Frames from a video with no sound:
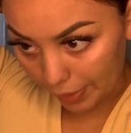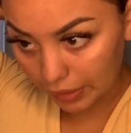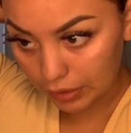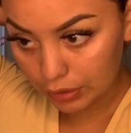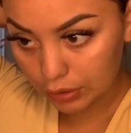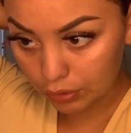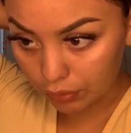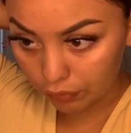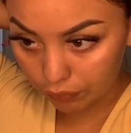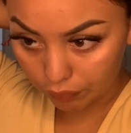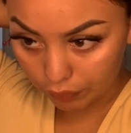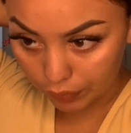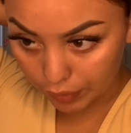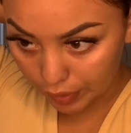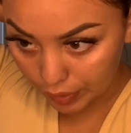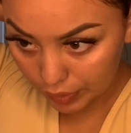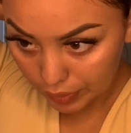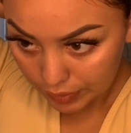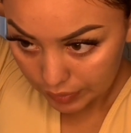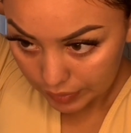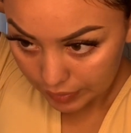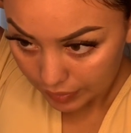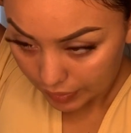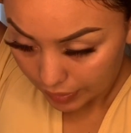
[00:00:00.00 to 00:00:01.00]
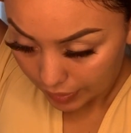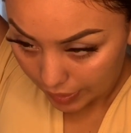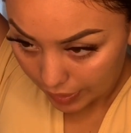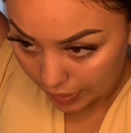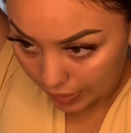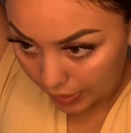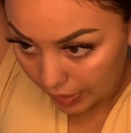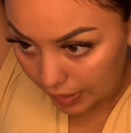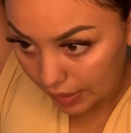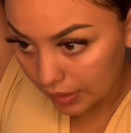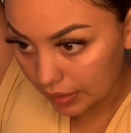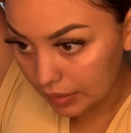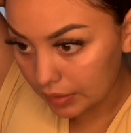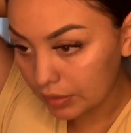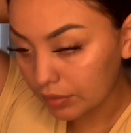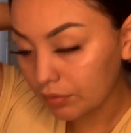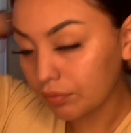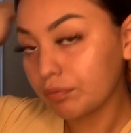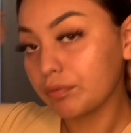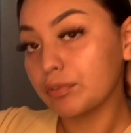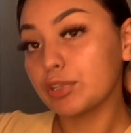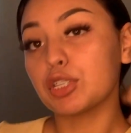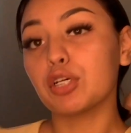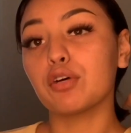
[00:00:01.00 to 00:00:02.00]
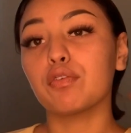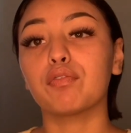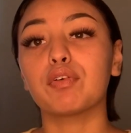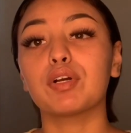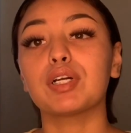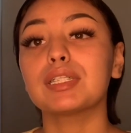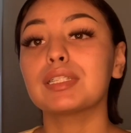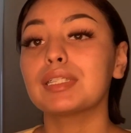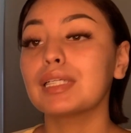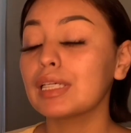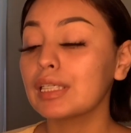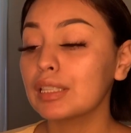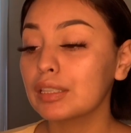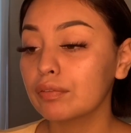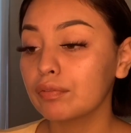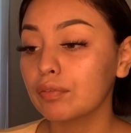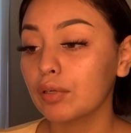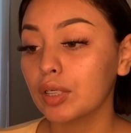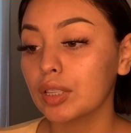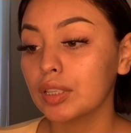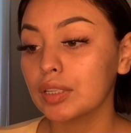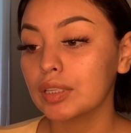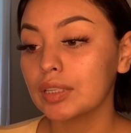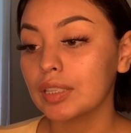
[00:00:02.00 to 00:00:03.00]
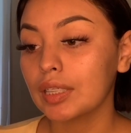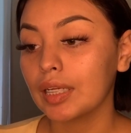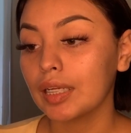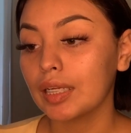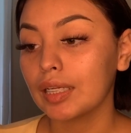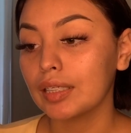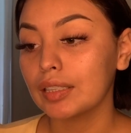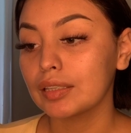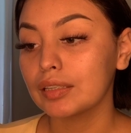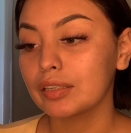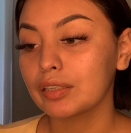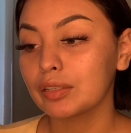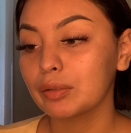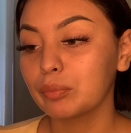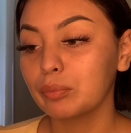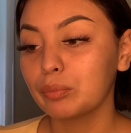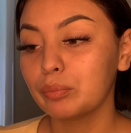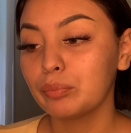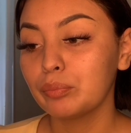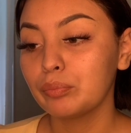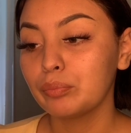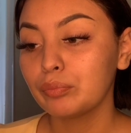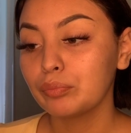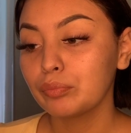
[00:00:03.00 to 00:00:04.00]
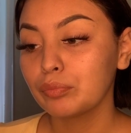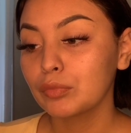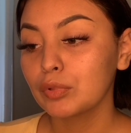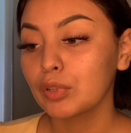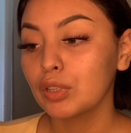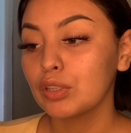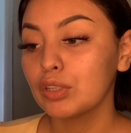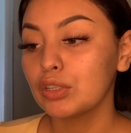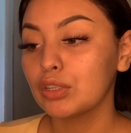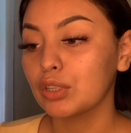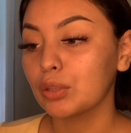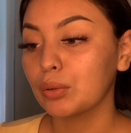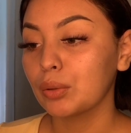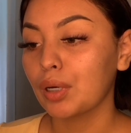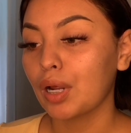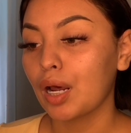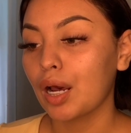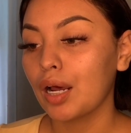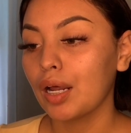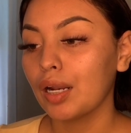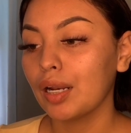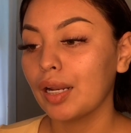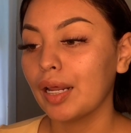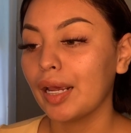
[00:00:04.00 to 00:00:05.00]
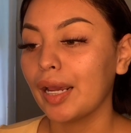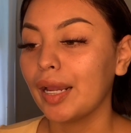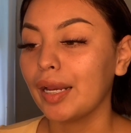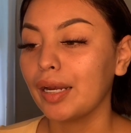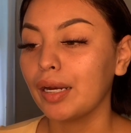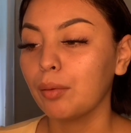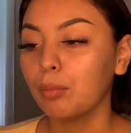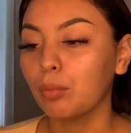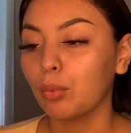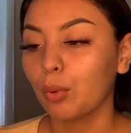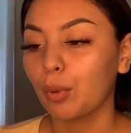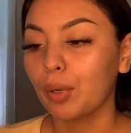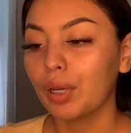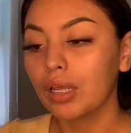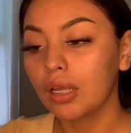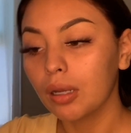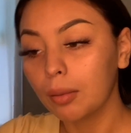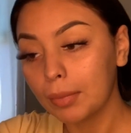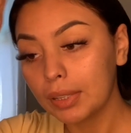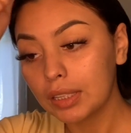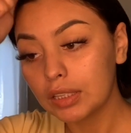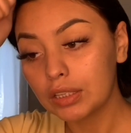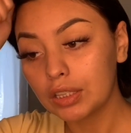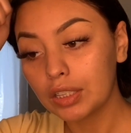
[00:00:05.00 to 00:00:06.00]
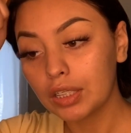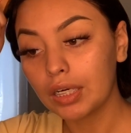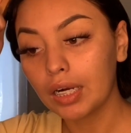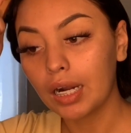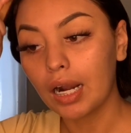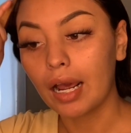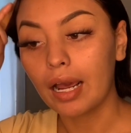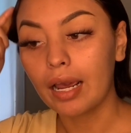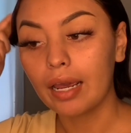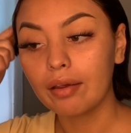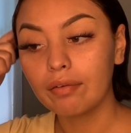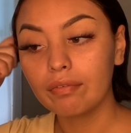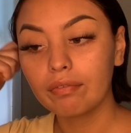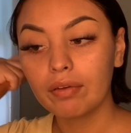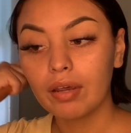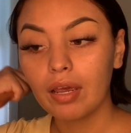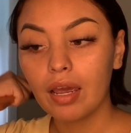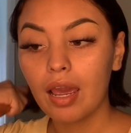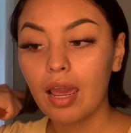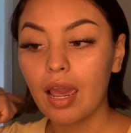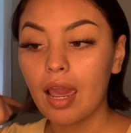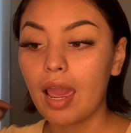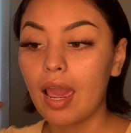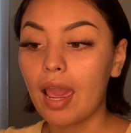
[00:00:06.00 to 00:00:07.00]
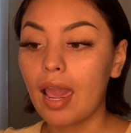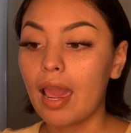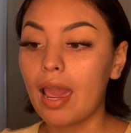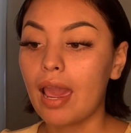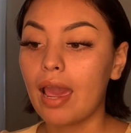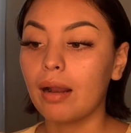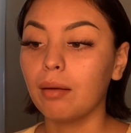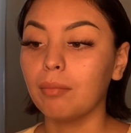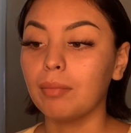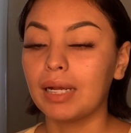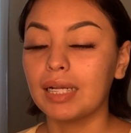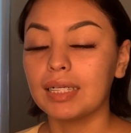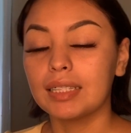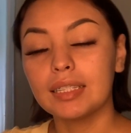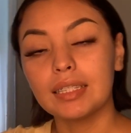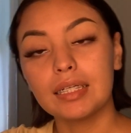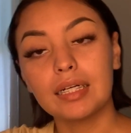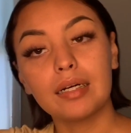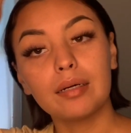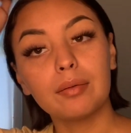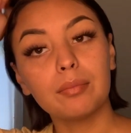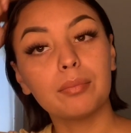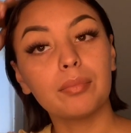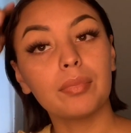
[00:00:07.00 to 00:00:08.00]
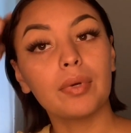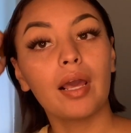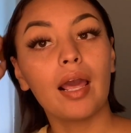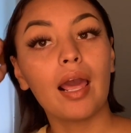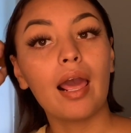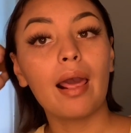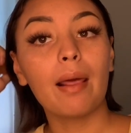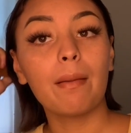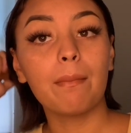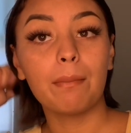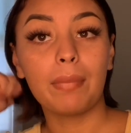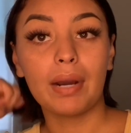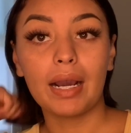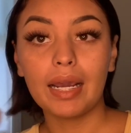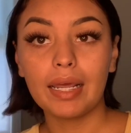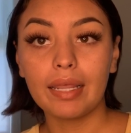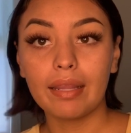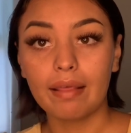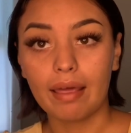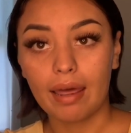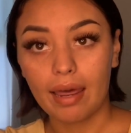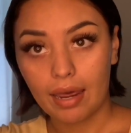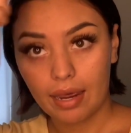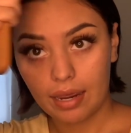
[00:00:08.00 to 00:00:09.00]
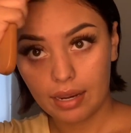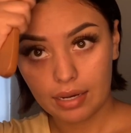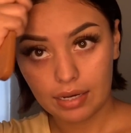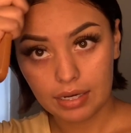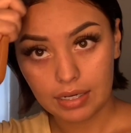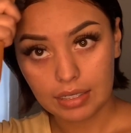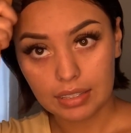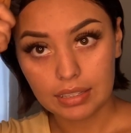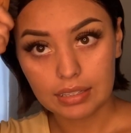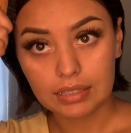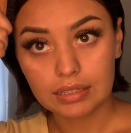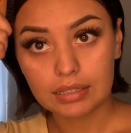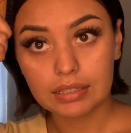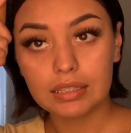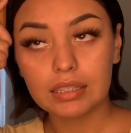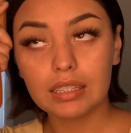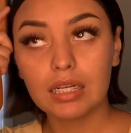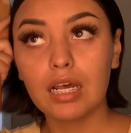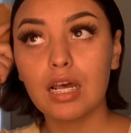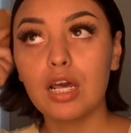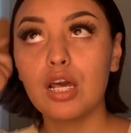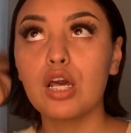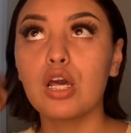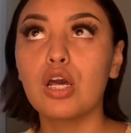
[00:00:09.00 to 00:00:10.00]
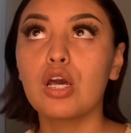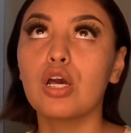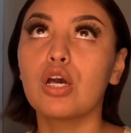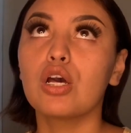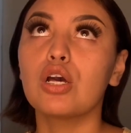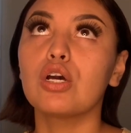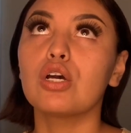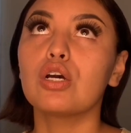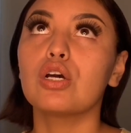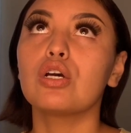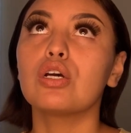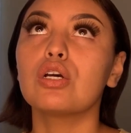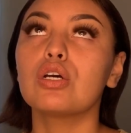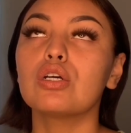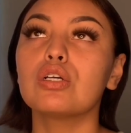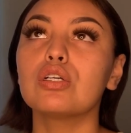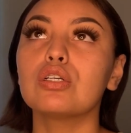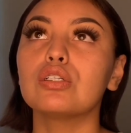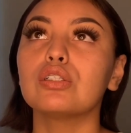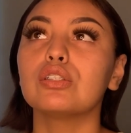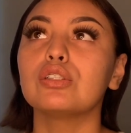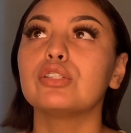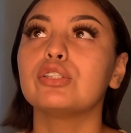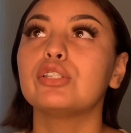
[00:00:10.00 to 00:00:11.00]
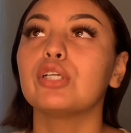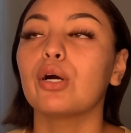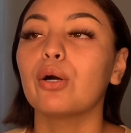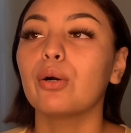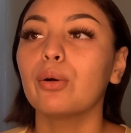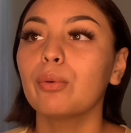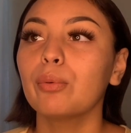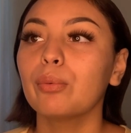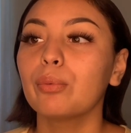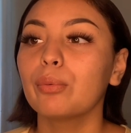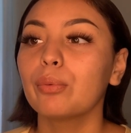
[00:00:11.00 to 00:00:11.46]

so first things first is do not let any boy come into your life and mess it up. And by that is do